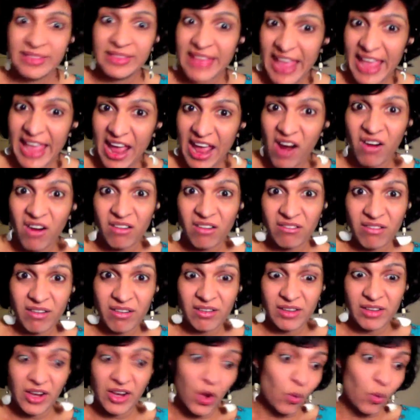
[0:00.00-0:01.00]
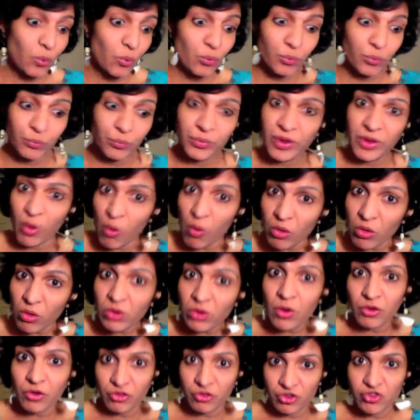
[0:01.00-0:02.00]
they're
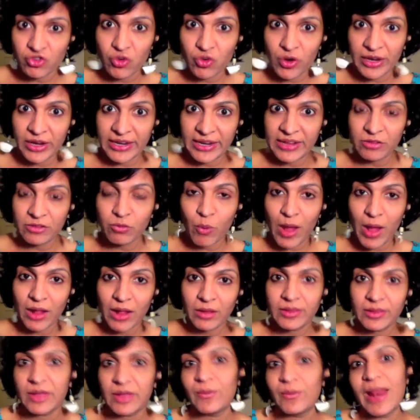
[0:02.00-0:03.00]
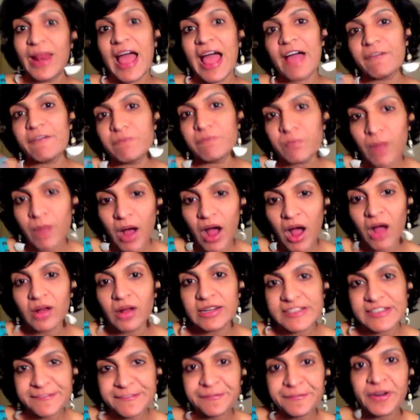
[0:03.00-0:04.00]
all going to join in as well. They will have
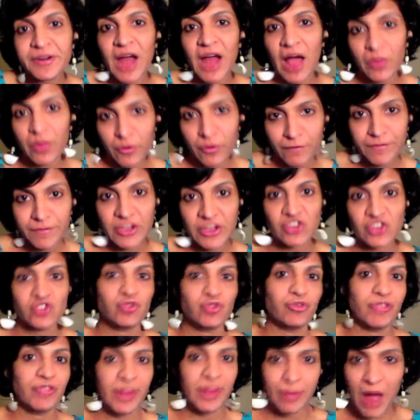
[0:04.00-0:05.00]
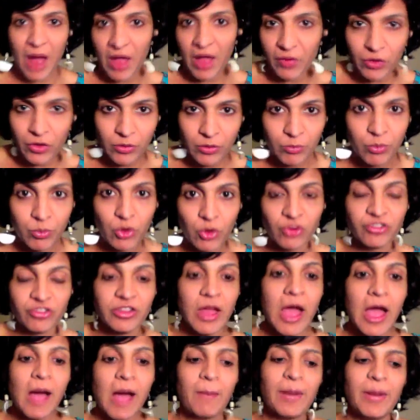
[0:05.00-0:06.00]
different other features and other
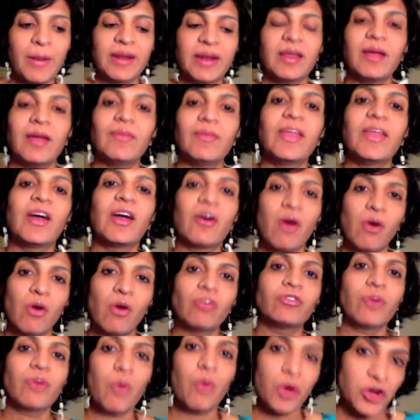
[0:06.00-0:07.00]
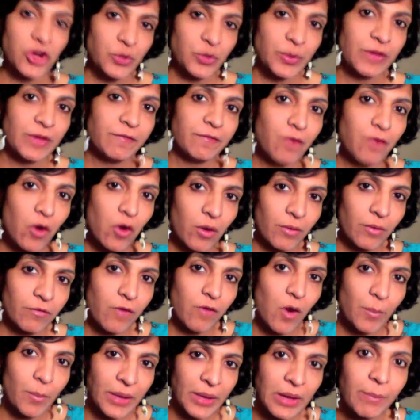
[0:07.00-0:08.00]
books, but they are also going to be
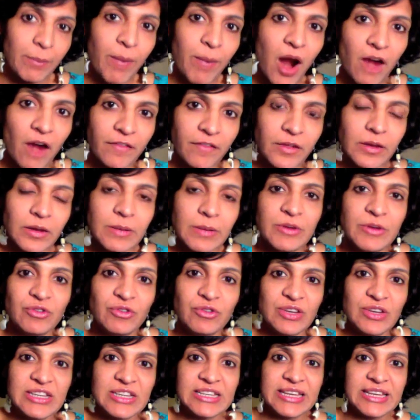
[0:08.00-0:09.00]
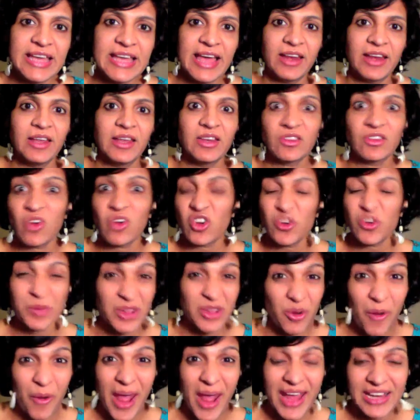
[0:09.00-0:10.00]
forming a part of the community, and it's going to
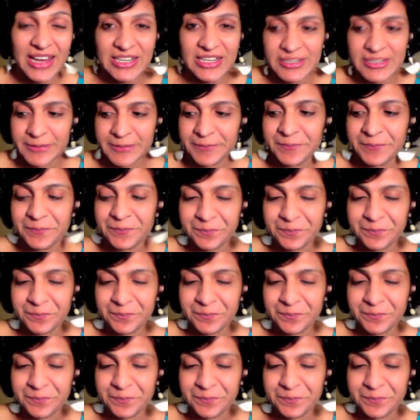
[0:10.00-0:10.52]
be great.